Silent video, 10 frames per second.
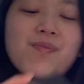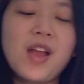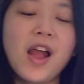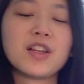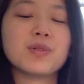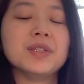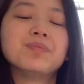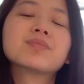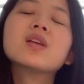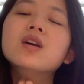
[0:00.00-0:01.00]
Anyway,
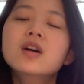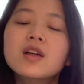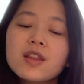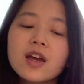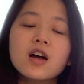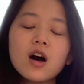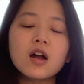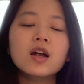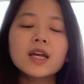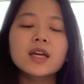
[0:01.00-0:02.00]
they
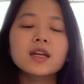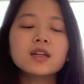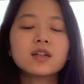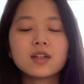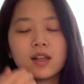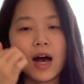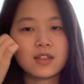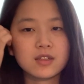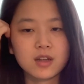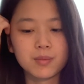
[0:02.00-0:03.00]
are a
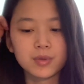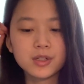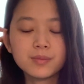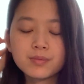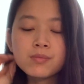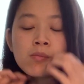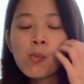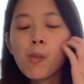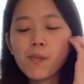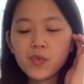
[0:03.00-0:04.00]
glasses company,
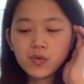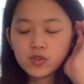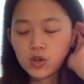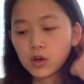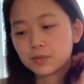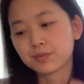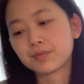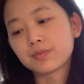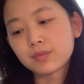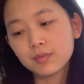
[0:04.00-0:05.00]
and so
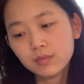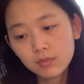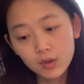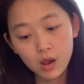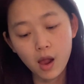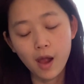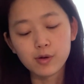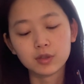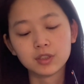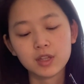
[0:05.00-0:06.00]
I
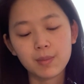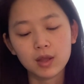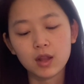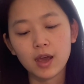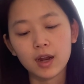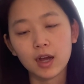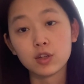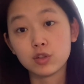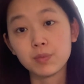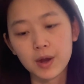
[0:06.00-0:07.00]
ordered them online. I got
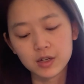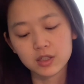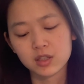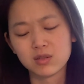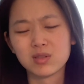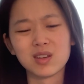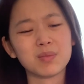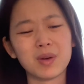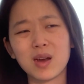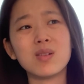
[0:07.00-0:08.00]
two pairs because it was like
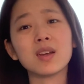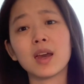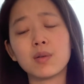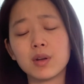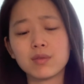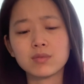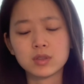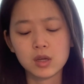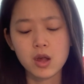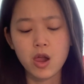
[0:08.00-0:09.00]
buy one get one
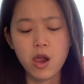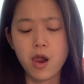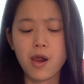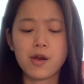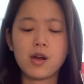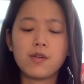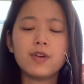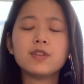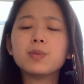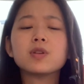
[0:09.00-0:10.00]

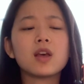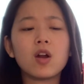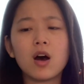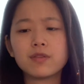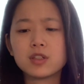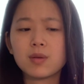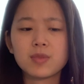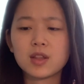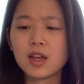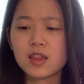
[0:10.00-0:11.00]
50% off or
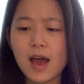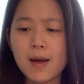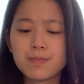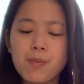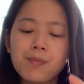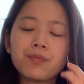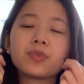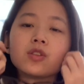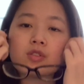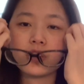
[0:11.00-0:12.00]
something like that.
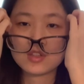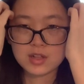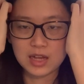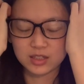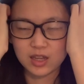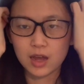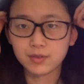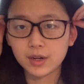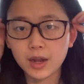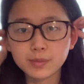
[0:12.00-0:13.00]
And so these are the glasses I have
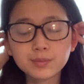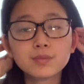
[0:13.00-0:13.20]
right now.